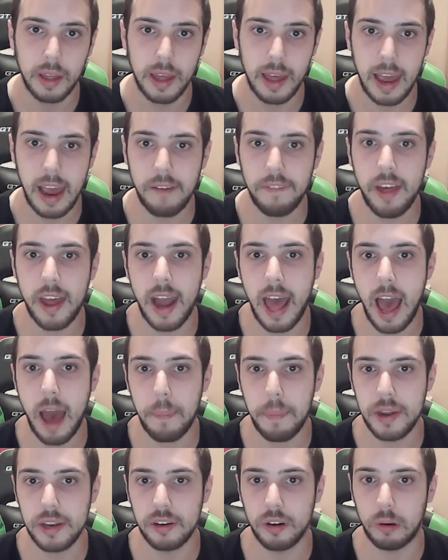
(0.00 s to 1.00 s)
have that
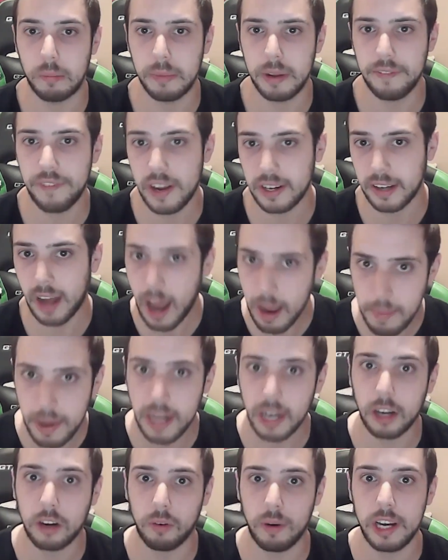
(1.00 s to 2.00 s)
happen to him. In fact, I made
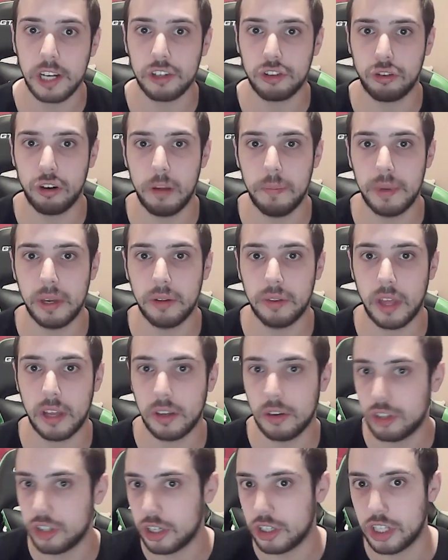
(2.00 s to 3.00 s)
a great tribute that
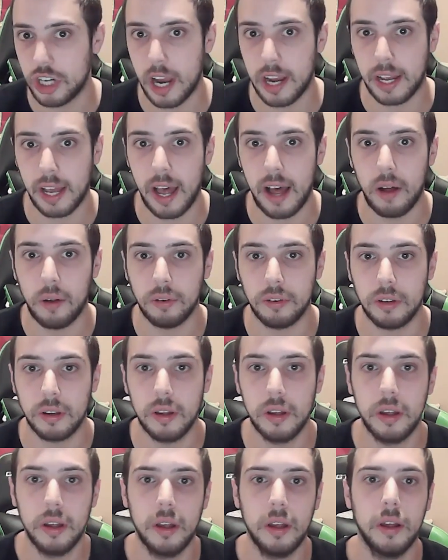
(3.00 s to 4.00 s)
you should check out
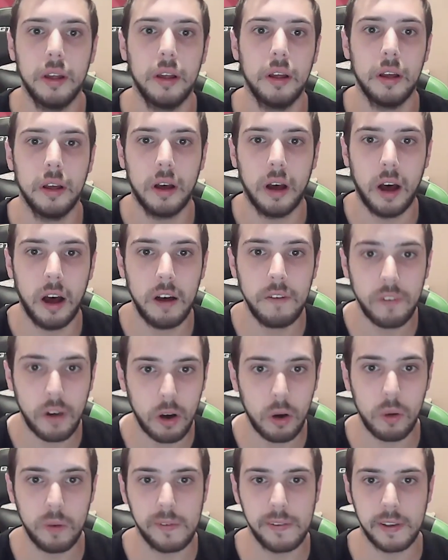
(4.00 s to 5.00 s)
of
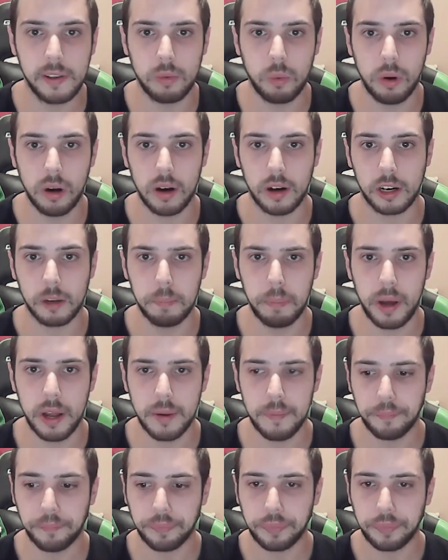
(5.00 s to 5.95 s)
all of his work. But,